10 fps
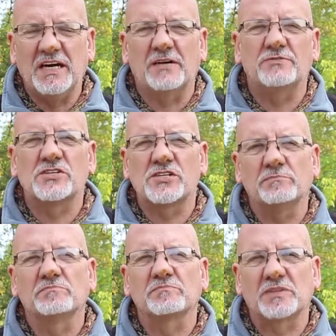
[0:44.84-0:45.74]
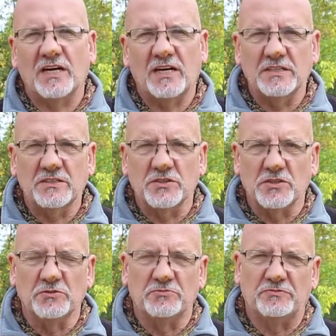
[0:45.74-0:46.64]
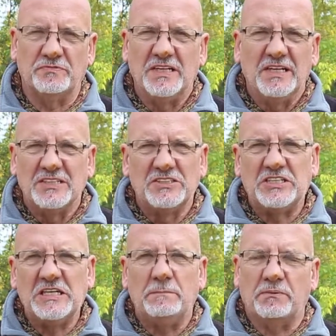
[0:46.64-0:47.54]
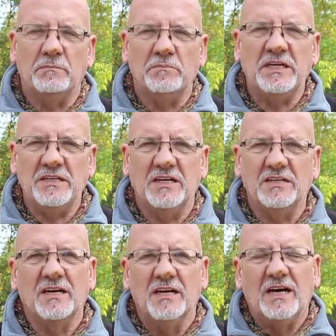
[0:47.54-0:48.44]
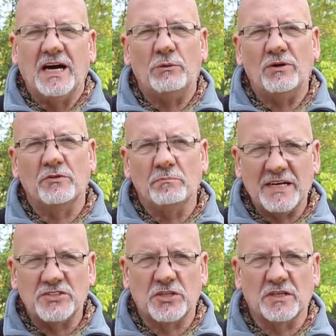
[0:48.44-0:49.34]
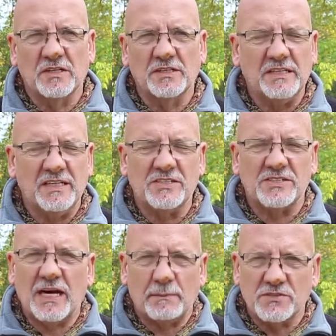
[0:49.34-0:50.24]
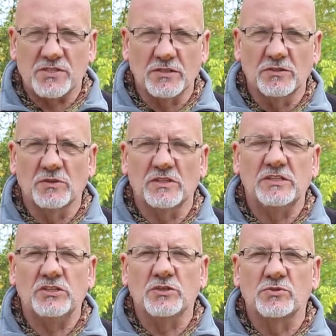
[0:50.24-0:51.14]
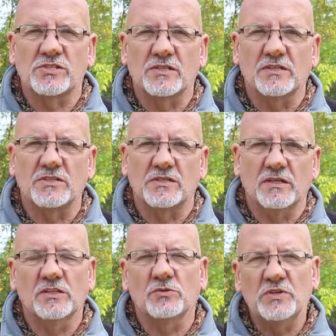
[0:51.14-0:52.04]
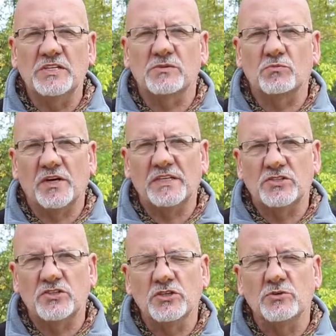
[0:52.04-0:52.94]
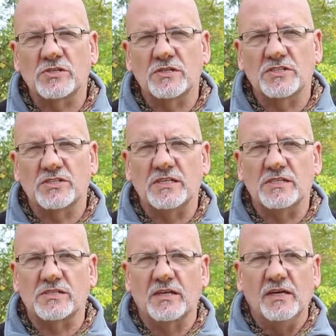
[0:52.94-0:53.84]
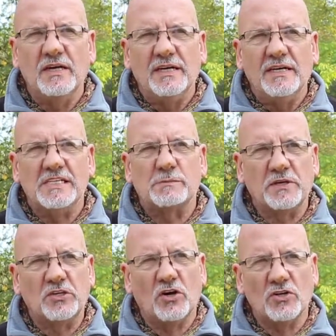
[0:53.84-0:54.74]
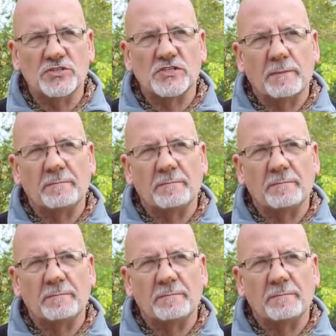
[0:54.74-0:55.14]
have some kind of deep meaning. However, magically, it's absolutely useless. And the reason why it's useless is because